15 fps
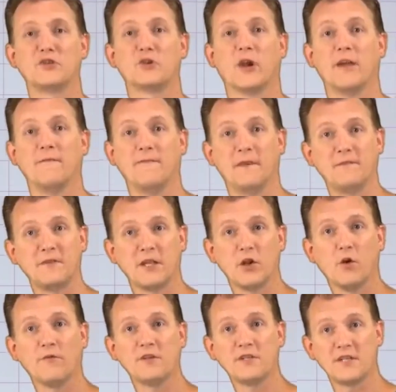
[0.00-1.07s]
try 15
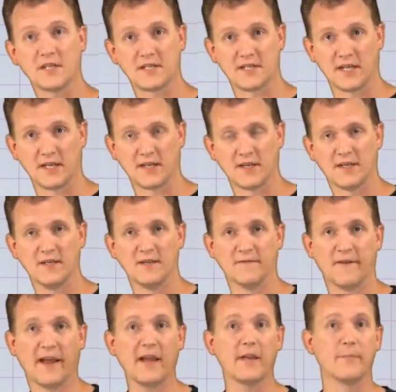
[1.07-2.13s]
over 16
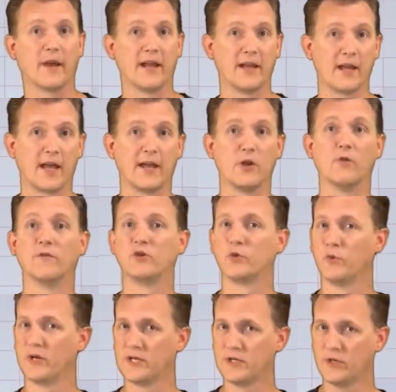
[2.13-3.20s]
divided by 9 over
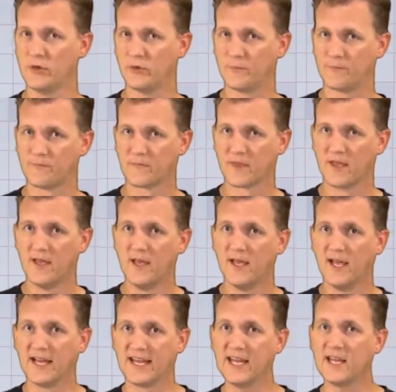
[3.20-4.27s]
22.
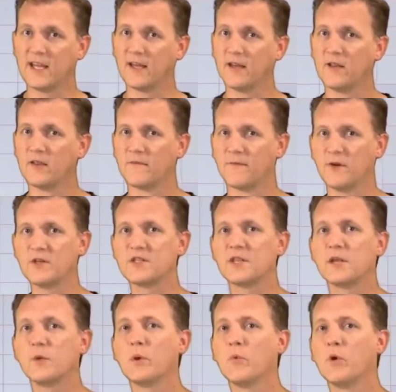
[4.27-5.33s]
Again, the first
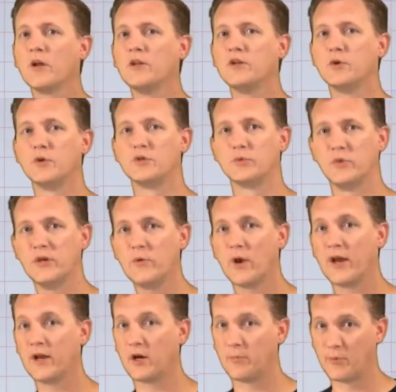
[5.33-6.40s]
thing we want to do is
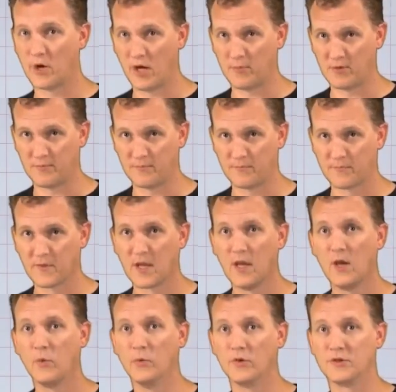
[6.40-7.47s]
rewrite our problem.
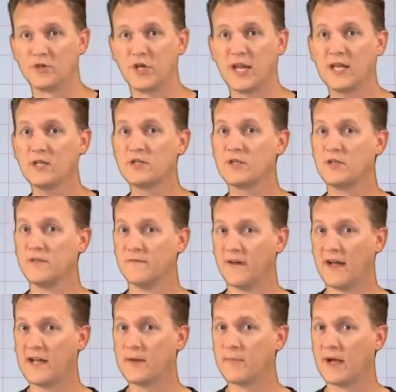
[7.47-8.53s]
We'll change the
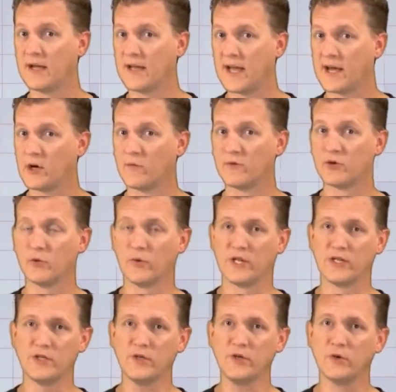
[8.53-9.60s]
divided by 9 over
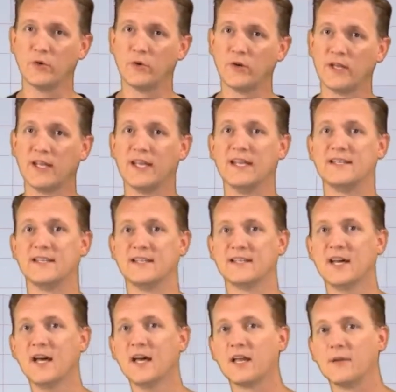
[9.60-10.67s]
22 into
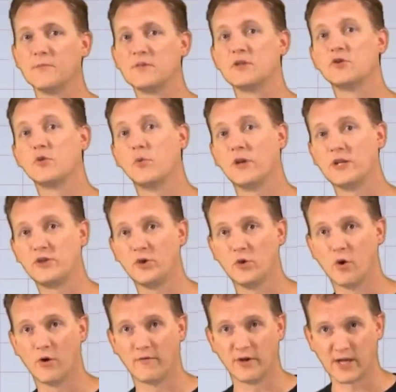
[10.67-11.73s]
times 22
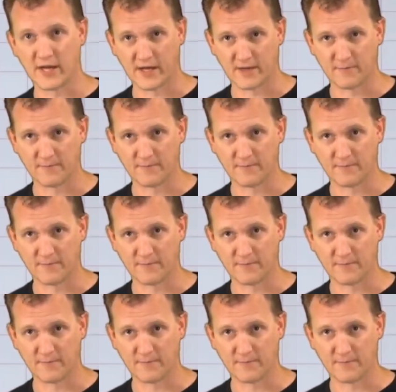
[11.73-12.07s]
over 9.